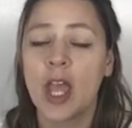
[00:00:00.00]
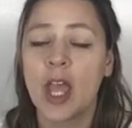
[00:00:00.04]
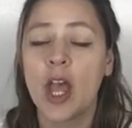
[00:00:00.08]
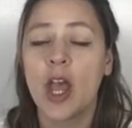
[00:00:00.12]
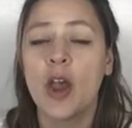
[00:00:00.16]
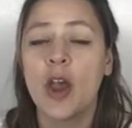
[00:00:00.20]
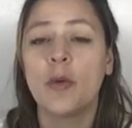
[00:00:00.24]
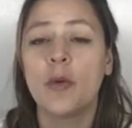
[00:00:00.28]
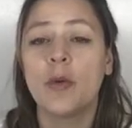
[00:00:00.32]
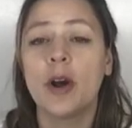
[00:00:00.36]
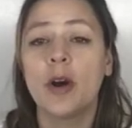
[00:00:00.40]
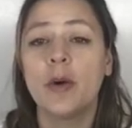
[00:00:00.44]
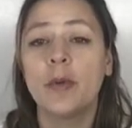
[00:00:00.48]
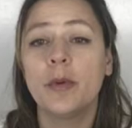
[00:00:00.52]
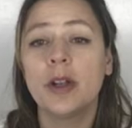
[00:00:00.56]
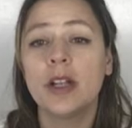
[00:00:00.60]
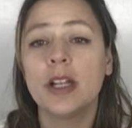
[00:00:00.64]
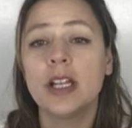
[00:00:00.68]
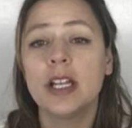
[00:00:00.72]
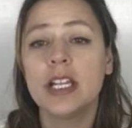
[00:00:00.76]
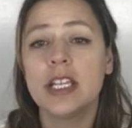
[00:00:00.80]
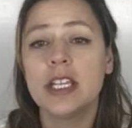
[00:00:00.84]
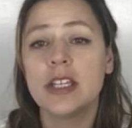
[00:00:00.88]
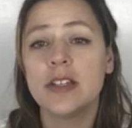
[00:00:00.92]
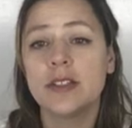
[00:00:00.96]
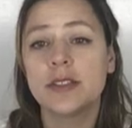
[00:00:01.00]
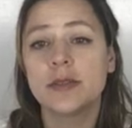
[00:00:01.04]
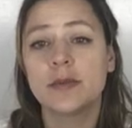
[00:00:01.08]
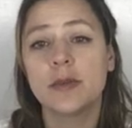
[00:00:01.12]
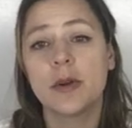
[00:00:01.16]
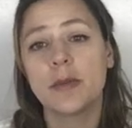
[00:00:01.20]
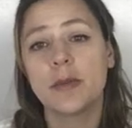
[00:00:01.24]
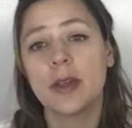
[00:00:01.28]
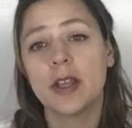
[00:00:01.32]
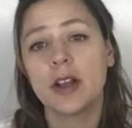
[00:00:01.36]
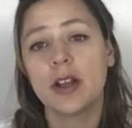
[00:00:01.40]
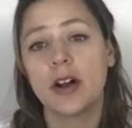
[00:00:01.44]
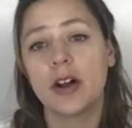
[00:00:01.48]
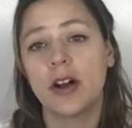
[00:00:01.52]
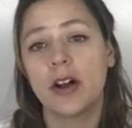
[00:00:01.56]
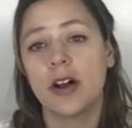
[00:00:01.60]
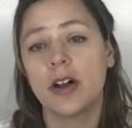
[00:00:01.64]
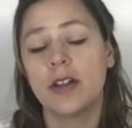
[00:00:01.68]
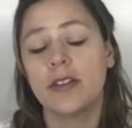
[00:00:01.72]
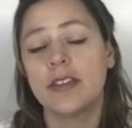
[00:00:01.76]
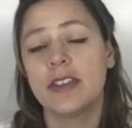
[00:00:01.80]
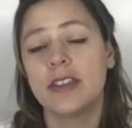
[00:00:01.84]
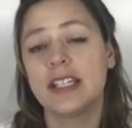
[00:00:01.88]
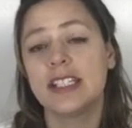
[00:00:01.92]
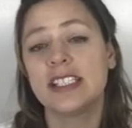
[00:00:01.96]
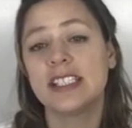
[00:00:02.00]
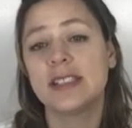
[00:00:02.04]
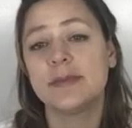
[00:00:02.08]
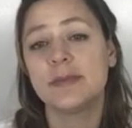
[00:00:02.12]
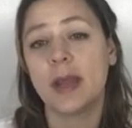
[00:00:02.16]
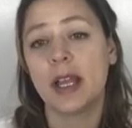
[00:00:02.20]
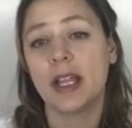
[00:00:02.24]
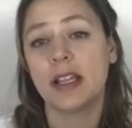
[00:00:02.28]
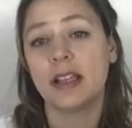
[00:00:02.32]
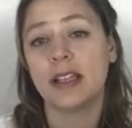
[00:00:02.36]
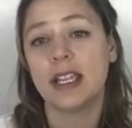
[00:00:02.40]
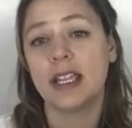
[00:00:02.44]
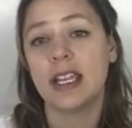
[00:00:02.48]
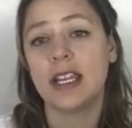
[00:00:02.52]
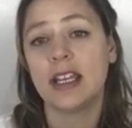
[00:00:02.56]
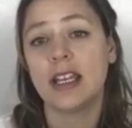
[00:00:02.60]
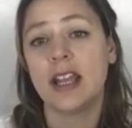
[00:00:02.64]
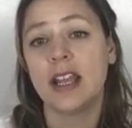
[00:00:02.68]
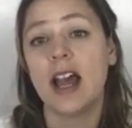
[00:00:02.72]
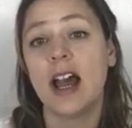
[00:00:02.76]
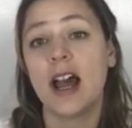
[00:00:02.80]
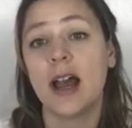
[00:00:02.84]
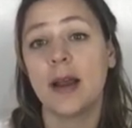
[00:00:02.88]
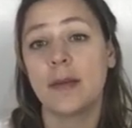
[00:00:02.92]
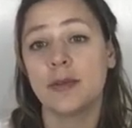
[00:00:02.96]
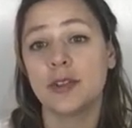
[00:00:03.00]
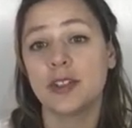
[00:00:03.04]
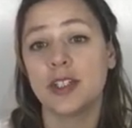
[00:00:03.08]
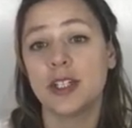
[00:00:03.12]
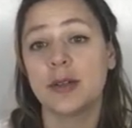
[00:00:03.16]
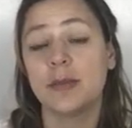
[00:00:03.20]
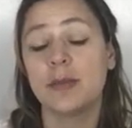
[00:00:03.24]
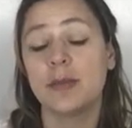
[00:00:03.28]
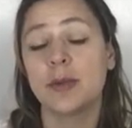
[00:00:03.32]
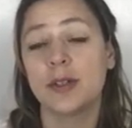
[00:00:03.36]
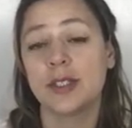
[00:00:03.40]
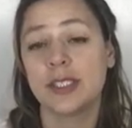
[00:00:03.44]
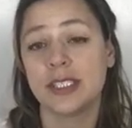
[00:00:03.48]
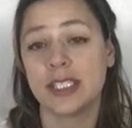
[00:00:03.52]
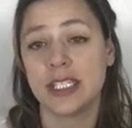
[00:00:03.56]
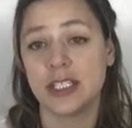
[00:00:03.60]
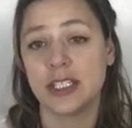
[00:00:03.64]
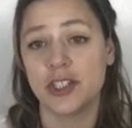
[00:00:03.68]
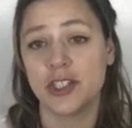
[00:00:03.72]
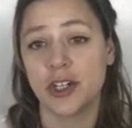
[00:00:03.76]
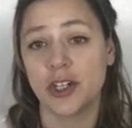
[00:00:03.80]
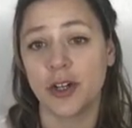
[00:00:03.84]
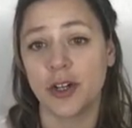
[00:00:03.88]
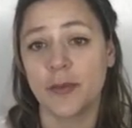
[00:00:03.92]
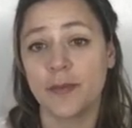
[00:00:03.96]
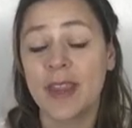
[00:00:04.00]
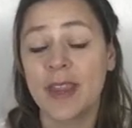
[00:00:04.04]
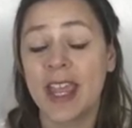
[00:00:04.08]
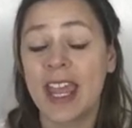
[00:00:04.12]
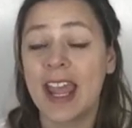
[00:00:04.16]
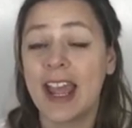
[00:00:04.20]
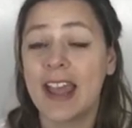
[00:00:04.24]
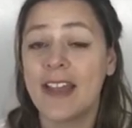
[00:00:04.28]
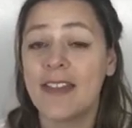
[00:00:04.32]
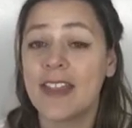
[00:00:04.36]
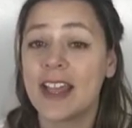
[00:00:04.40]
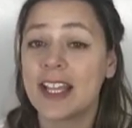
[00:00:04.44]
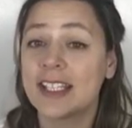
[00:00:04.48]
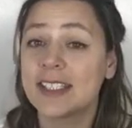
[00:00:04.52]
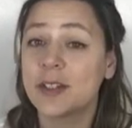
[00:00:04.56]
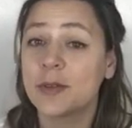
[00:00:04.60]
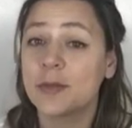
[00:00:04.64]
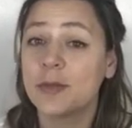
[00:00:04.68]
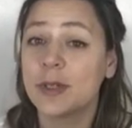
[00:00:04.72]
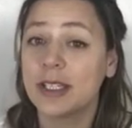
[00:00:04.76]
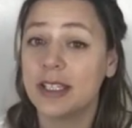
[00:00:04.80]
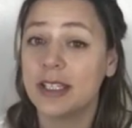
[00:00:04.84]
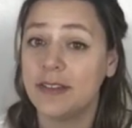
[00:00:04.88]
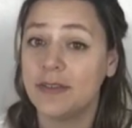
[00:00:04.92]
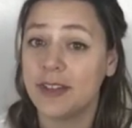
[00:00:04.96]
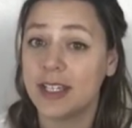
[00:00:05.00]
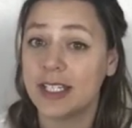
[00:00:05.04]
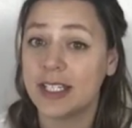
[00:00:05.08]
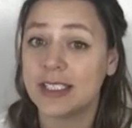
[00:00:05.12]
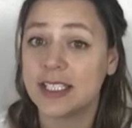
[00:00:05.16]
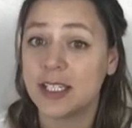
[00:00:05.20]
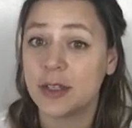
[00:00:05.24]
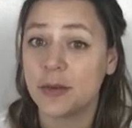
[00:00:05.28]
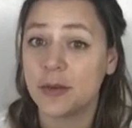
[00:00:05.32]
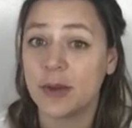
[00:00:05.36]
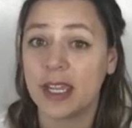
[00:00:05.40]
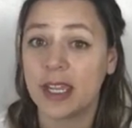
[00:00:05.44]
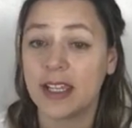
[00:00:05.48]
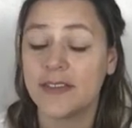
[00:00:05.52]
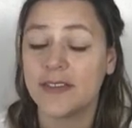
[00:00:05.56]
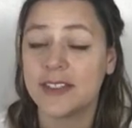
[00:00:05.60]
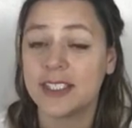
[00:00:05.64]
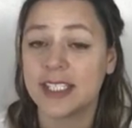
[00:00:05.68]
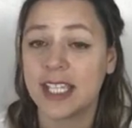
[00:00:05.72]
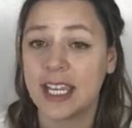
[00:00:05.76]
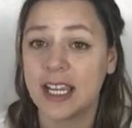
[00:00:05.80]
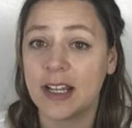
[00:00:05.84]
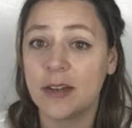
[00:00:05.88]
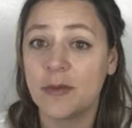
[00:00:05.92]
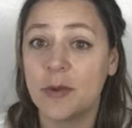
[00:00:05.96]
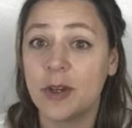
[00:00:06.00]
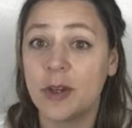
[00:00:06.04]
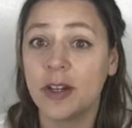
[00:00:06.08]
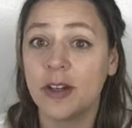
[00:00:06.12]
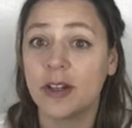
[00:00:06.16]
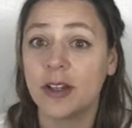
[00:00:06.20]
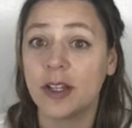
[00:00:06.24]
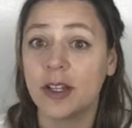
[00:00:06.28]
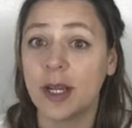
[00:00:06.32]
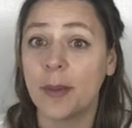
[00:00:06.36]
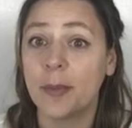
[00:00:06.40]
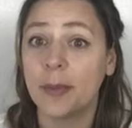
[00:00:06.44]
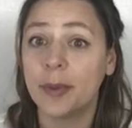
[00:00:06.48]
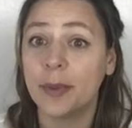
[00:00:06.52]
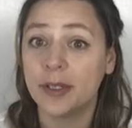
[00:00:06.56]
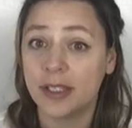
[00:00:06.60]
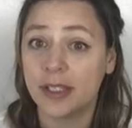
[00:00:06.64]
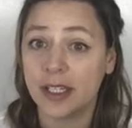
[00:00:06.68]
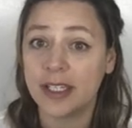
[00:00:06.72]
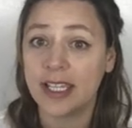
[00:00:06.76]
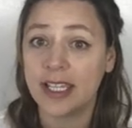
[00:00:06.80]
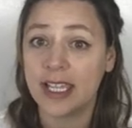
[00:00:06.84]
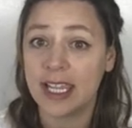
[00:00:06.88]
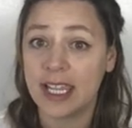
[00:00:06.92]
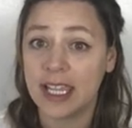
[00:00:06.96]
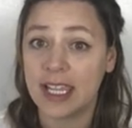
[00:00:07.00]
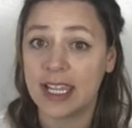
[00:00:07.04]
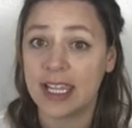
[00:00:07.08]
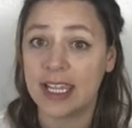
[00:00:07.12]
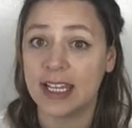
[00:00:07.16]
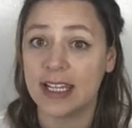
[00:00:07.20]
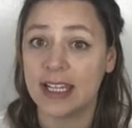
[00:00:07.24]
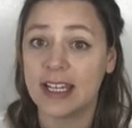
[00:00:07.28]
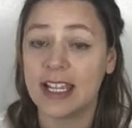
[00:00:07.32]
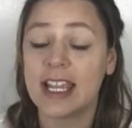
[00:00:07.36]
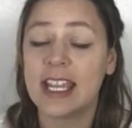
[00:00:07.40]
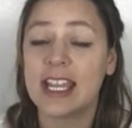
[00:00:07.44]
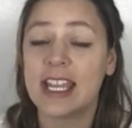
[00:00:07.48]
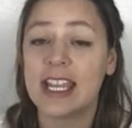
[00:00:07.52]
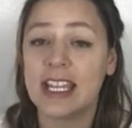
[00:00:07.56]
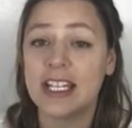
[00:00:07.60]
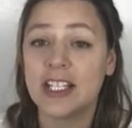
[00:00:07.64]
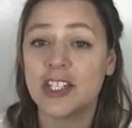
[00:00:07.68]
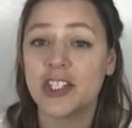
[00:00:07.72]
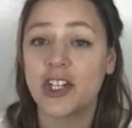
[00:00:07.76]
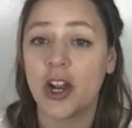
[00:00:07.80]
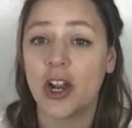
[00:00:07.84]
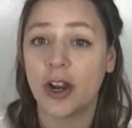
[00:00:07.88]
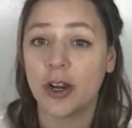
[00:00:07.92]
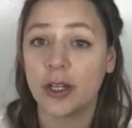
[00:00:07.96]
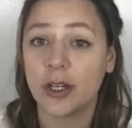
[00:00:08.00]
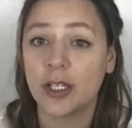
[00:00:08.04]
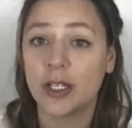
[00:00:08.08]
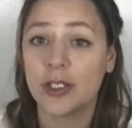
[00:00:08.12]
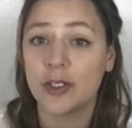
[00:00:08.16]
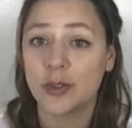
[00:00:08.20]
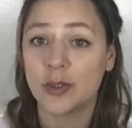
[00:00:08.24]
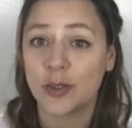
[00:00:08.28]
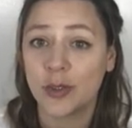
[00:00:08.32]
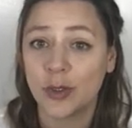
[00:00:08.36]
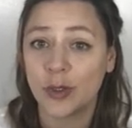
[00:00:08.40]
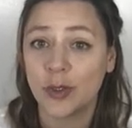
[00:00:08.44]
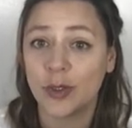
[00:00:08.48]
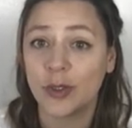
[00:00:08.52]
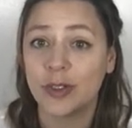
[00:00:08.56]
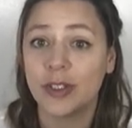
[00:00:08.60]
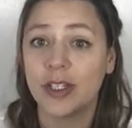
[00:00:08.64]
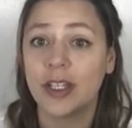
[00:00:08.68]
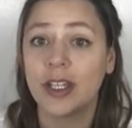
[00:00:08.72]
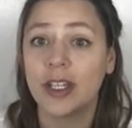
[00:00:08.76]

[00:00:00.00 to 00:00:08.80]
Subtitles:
Well, we're going to use what we call the spelling option procedure. And that's a really fancy way of saying we are going to plug in each R-controlled